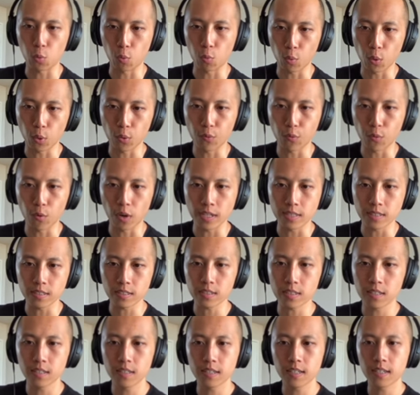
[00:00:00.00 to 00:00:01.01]
growth
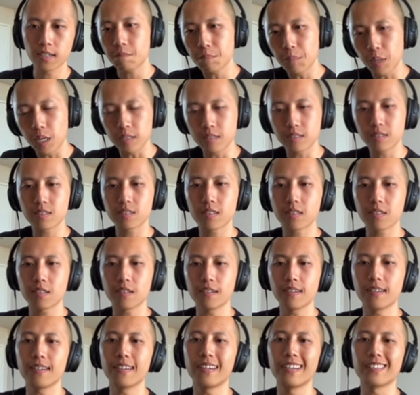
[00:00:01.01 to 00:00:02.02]
rate, but
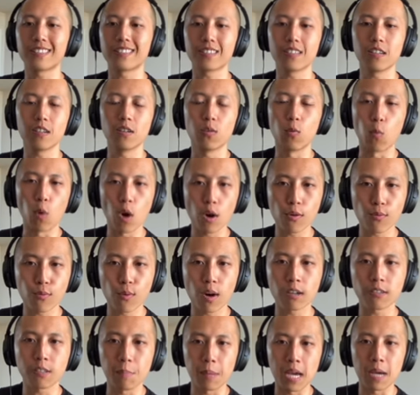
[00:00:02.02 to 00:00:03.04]
it's
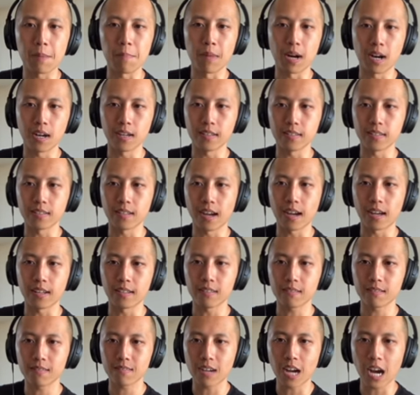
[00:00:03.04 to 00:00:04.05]
worthwhile to bear in mind that
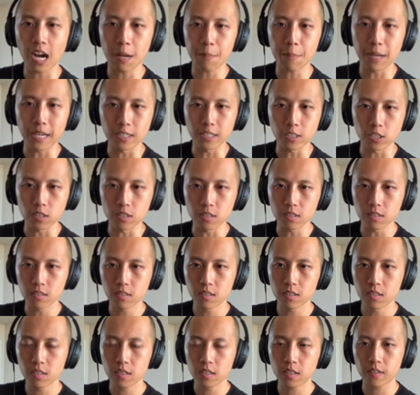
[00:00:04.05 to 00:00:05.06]
hipages,
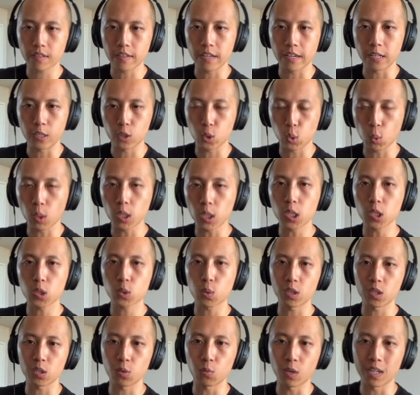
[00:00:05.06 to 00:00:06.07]
their
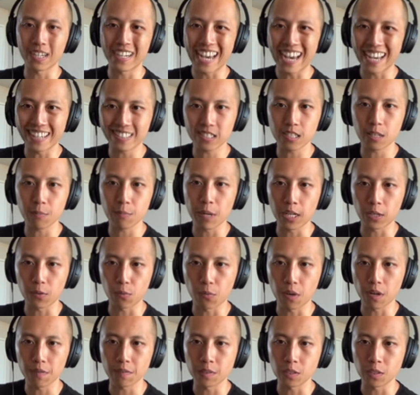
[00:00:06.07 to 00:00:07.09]
2021 estimated
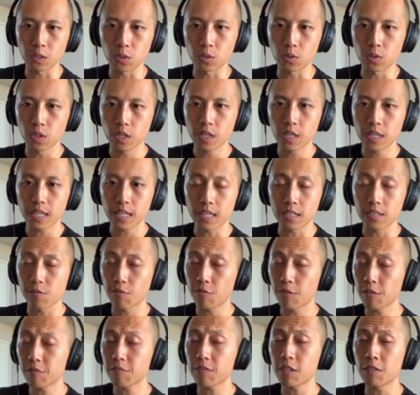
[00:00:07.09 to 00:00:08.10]
revenue is
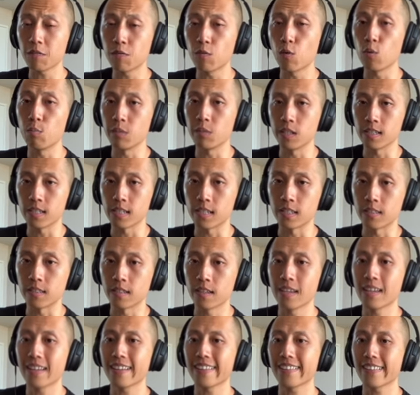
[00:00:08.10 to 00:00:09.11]
54 million.
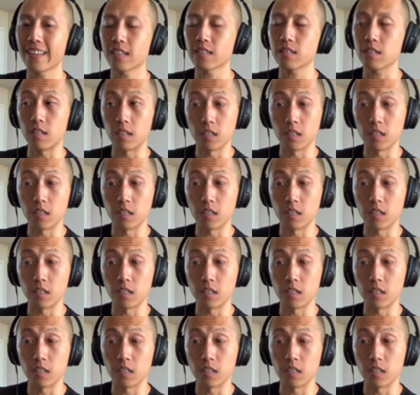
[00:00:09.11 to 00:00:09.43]
That's